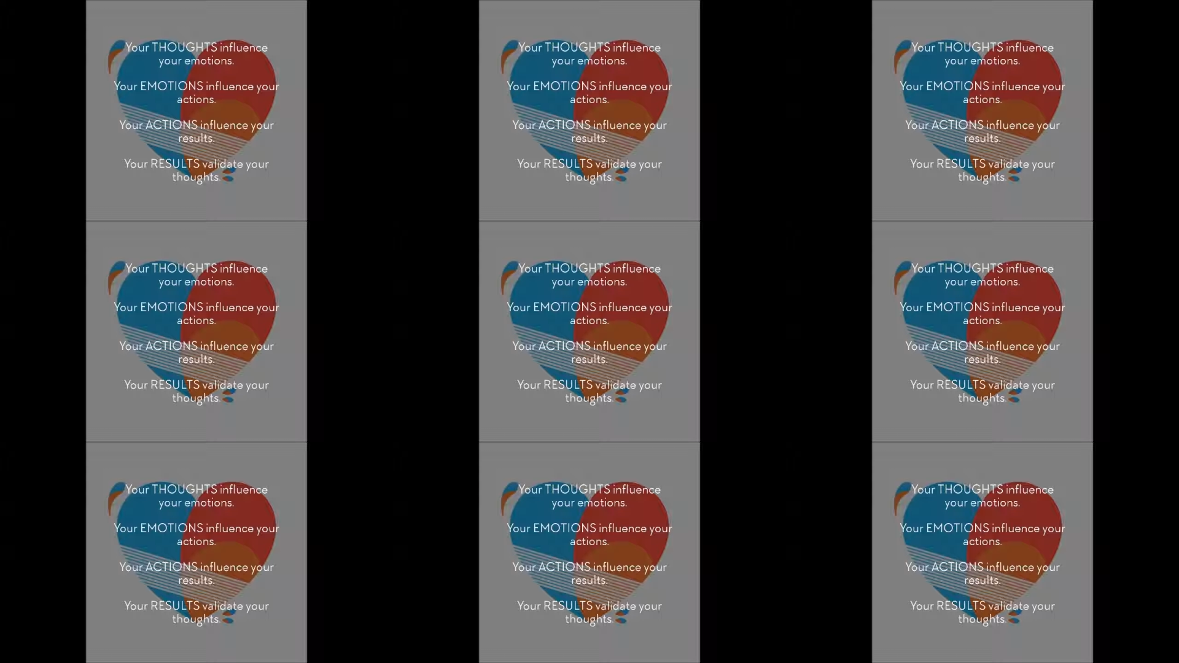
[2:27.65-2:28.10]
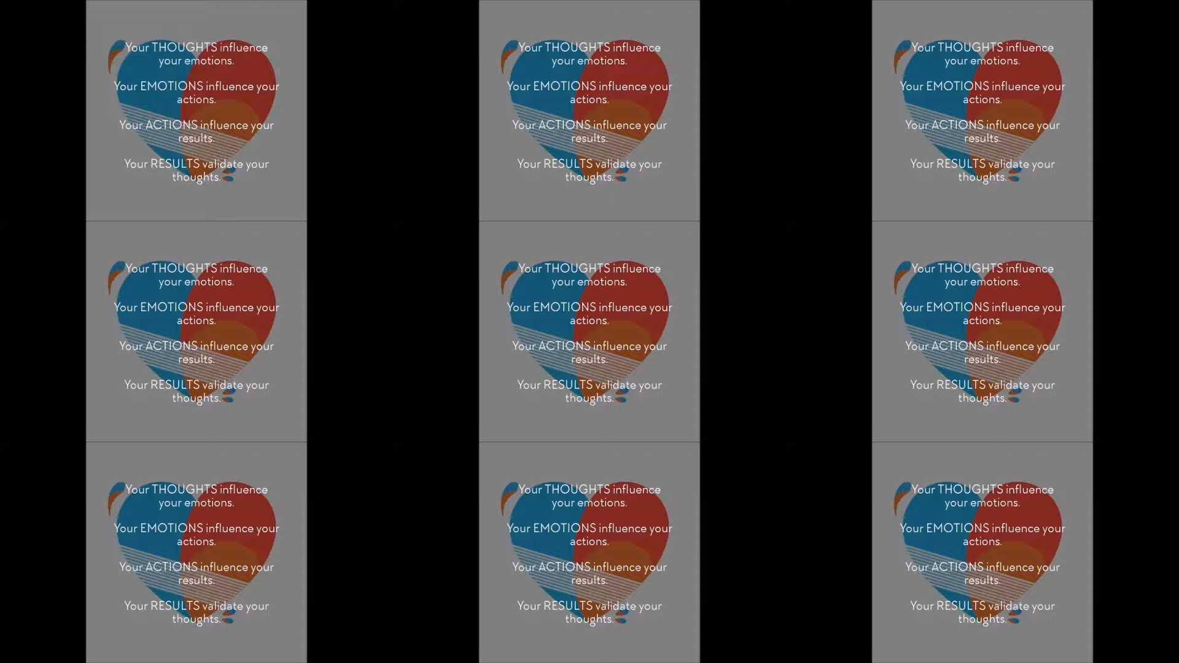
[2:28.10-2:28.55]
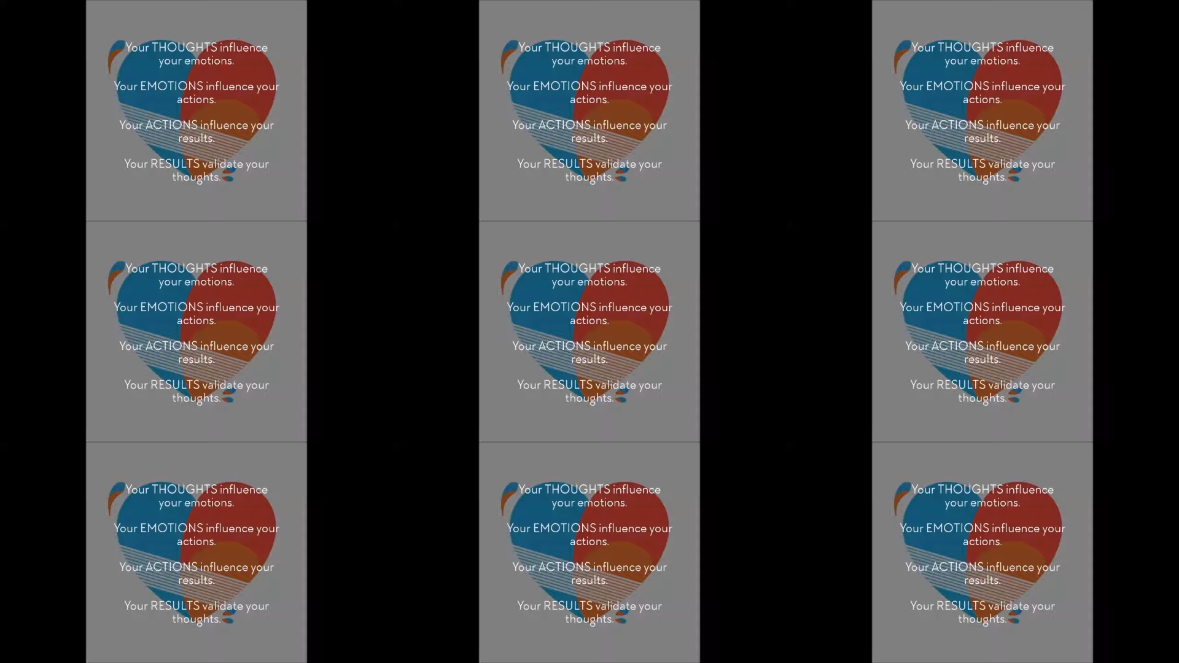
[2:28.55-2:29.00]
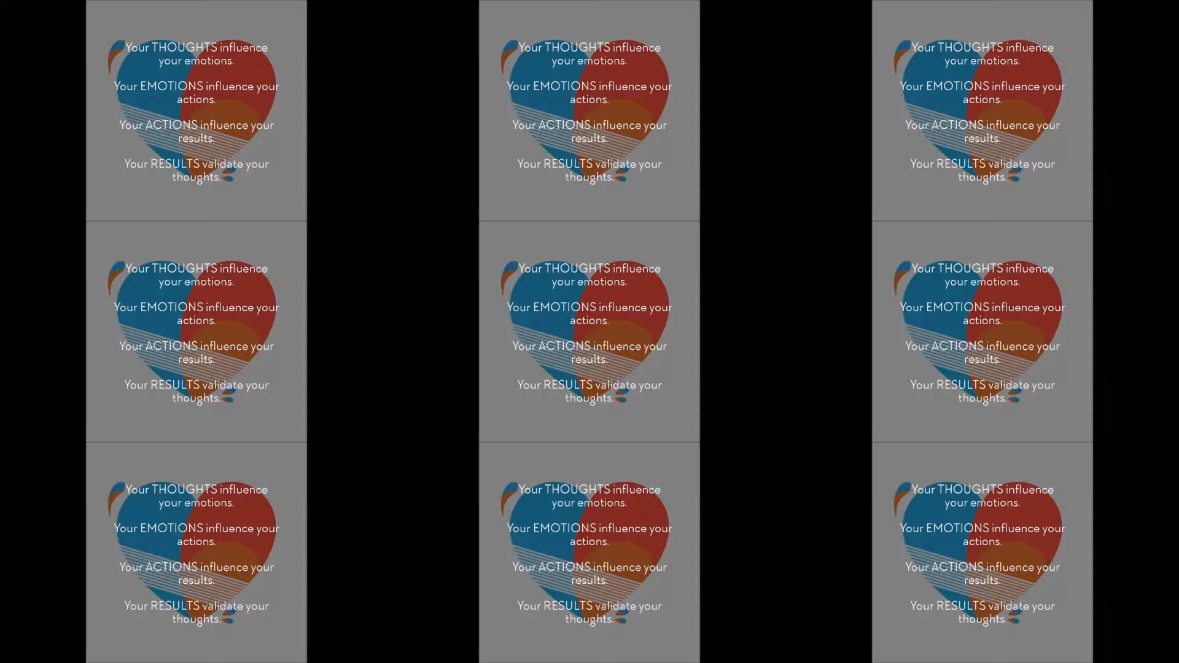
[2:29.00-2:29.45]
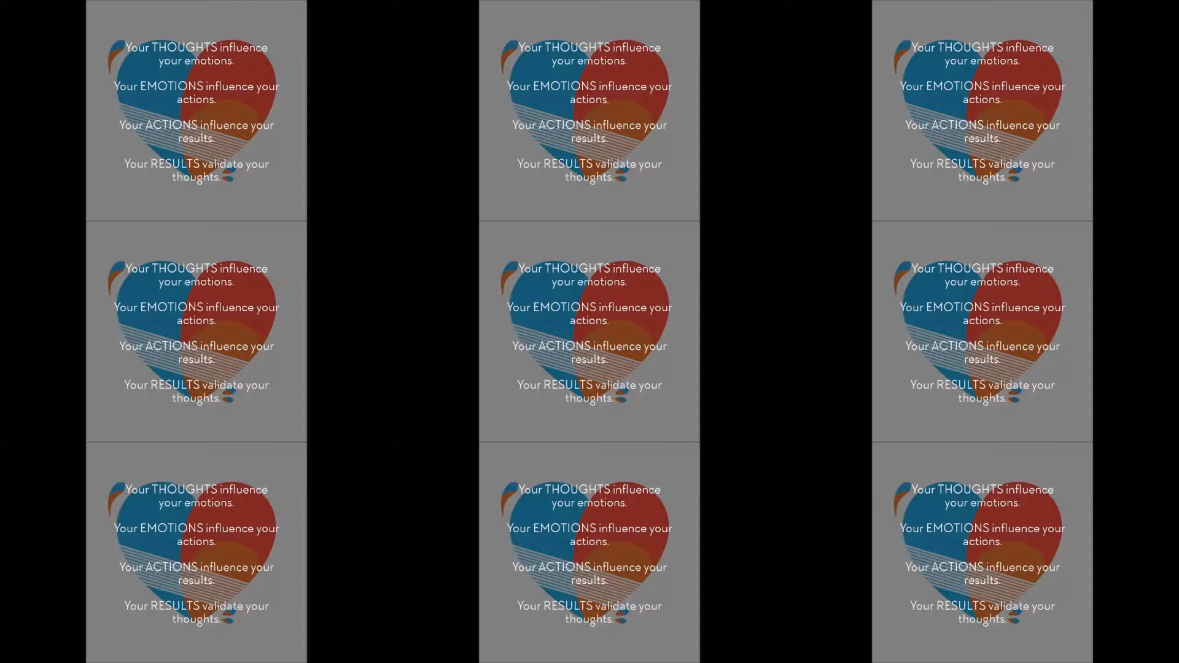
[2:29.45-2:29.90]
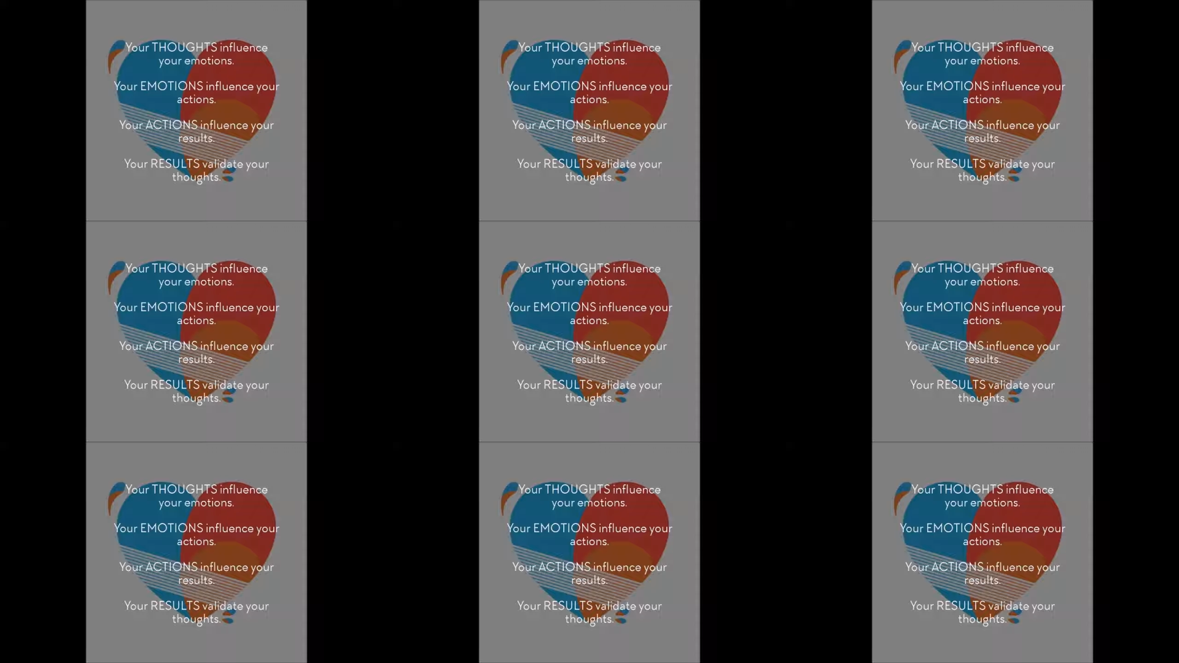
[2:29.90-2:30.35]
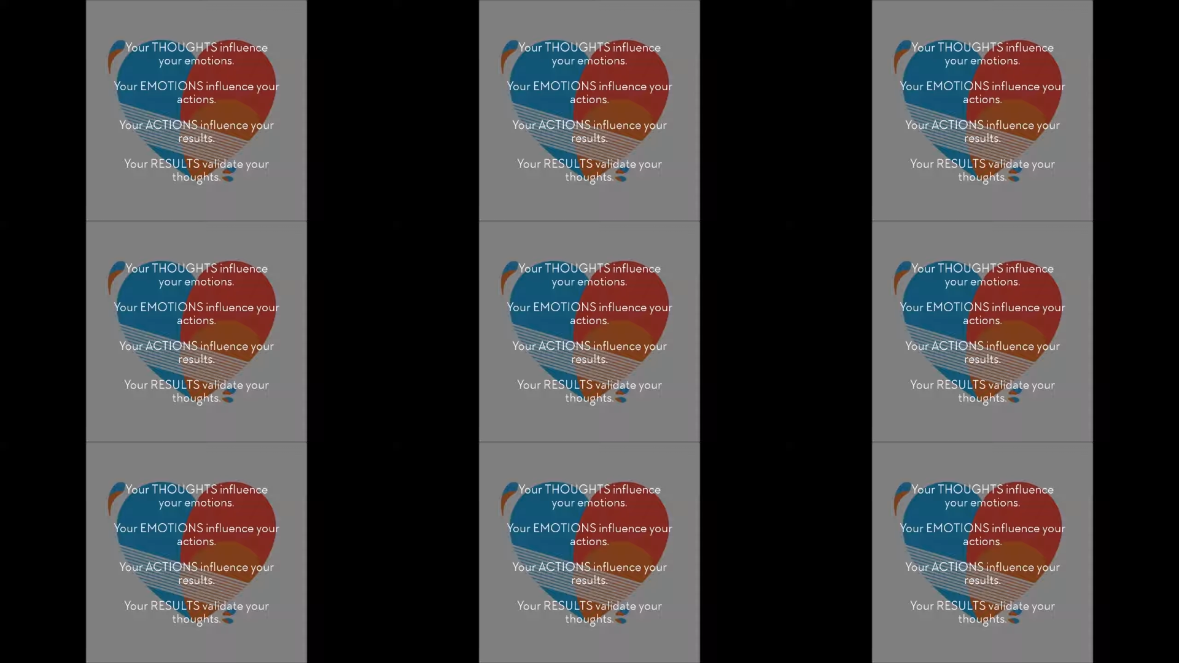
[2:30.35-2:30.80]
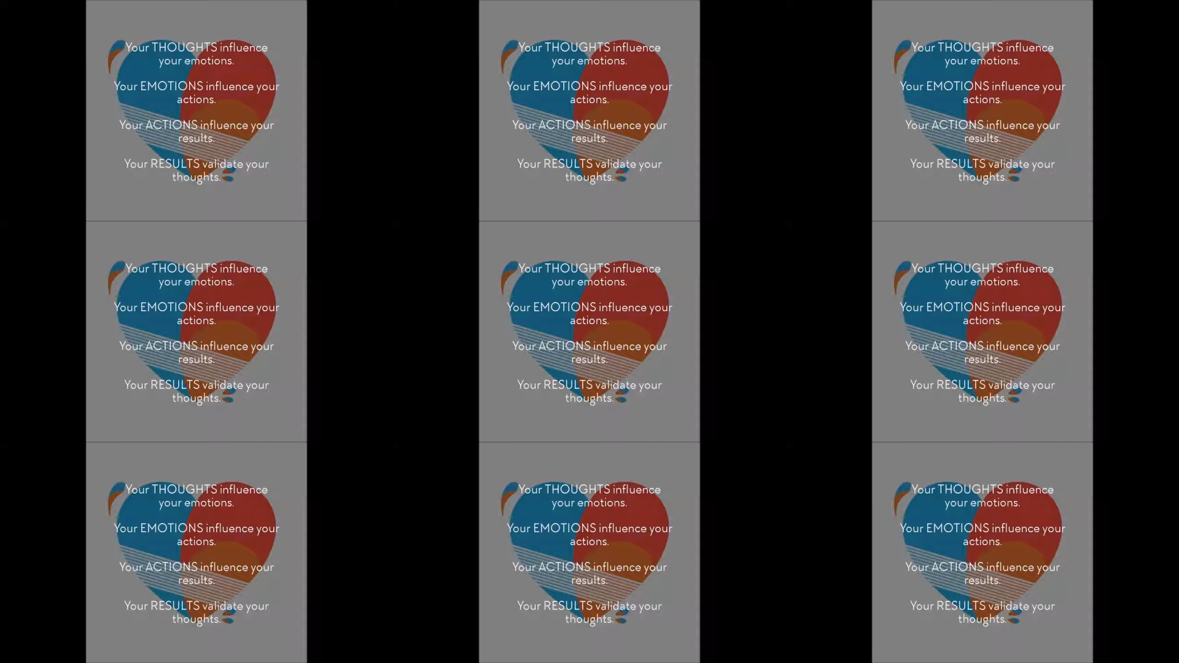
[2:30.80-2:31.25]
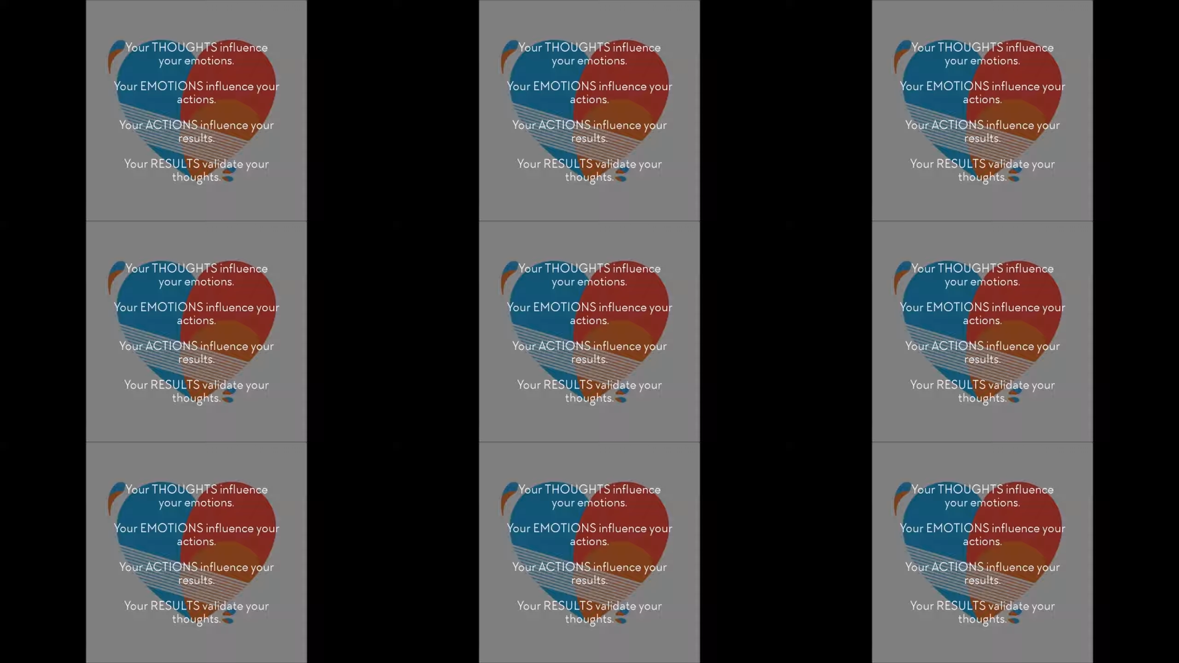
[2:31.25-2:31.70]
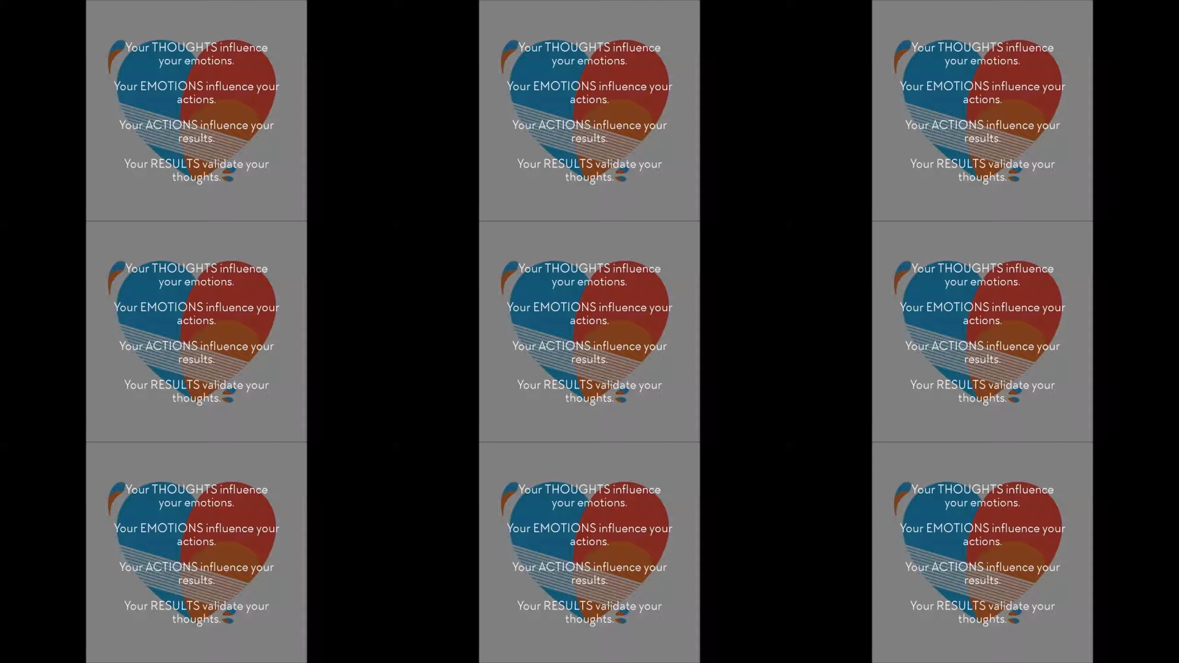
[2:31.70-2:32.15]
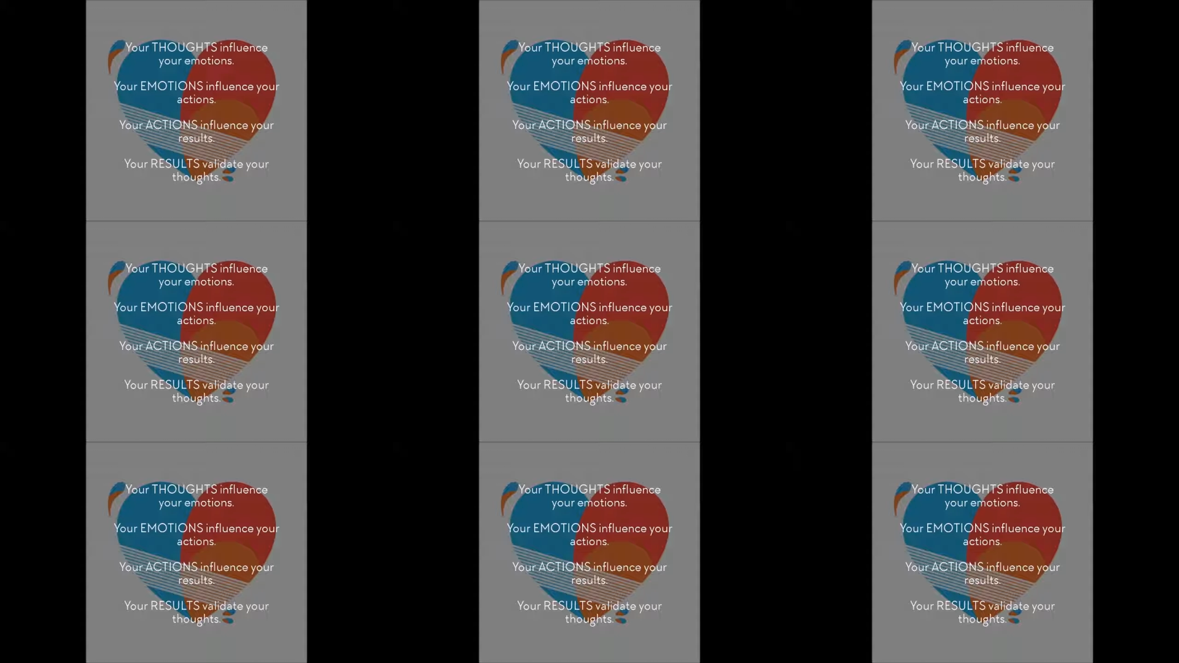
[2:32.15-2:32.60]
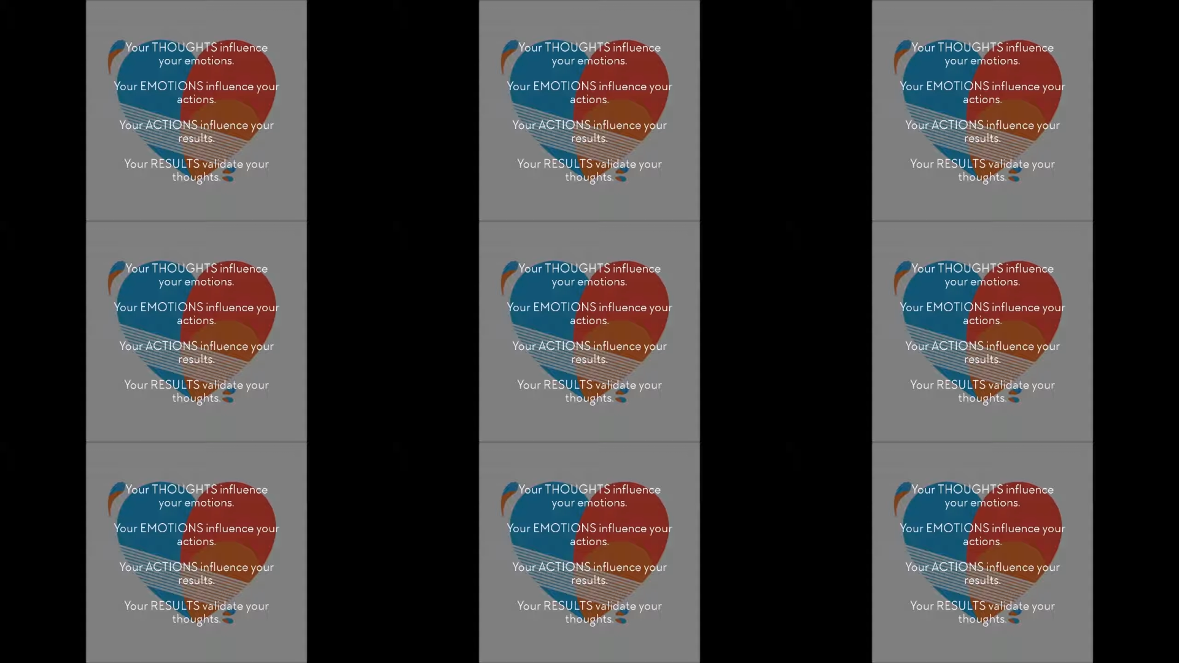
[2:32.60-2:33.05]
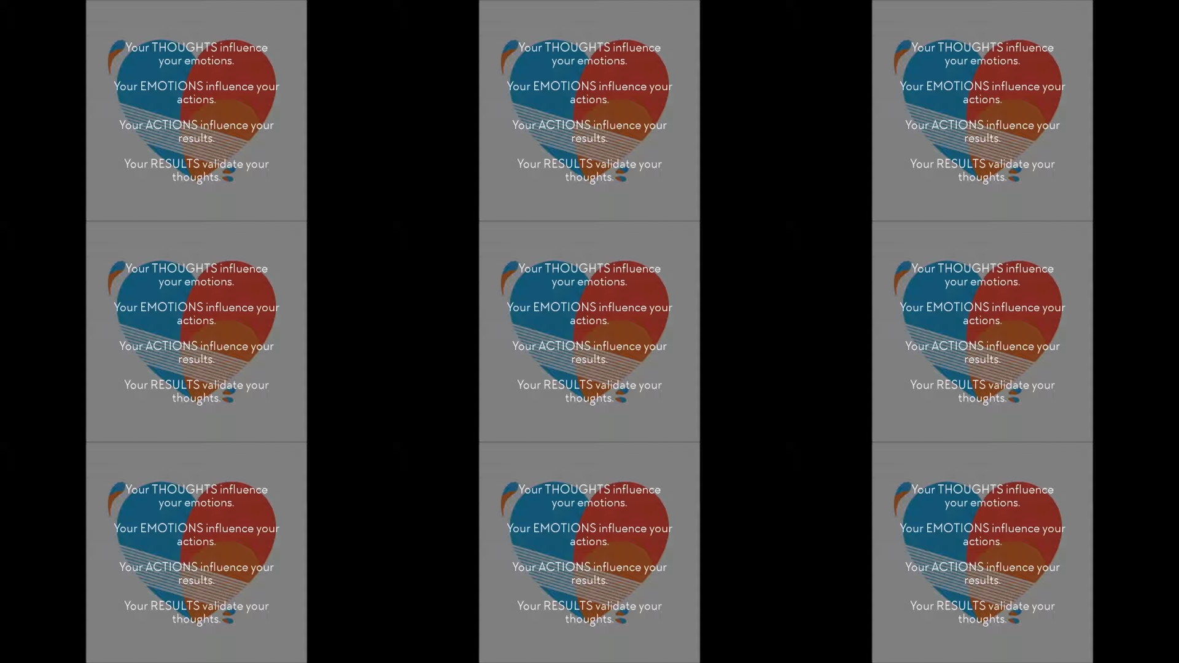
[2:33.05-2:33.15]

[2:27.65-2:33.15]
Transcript: [unreadable: no face in view]